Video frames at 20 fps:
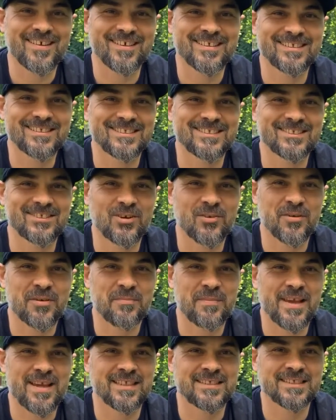It's so
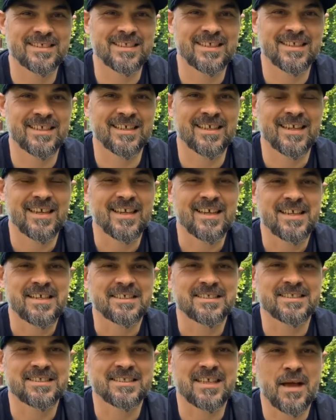amazing,
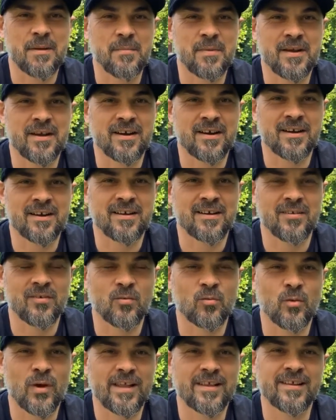summer
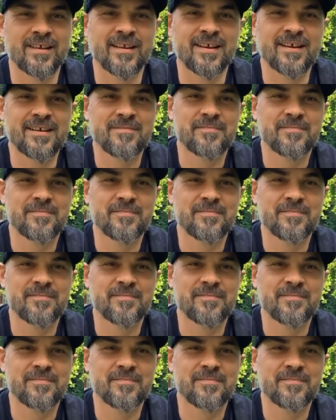weather.